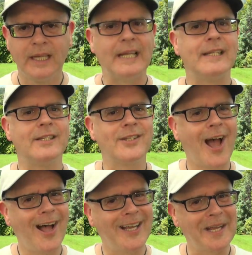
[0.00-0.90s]
It is
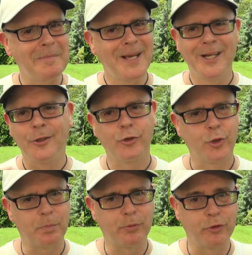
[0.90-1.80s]
time
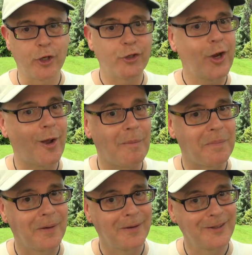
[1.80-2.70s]
to brush up
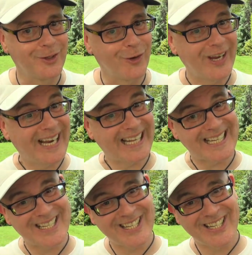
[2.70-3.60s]
your
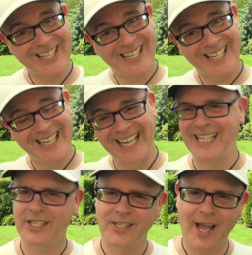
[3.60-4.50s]
English.
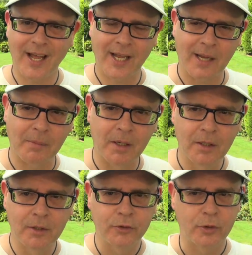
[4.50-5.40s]
It is time
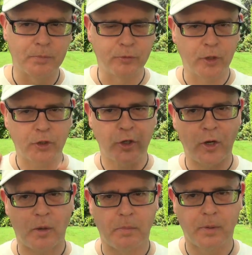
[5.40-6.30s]
to brush
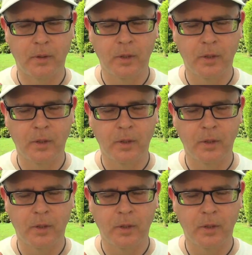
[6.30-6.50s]
up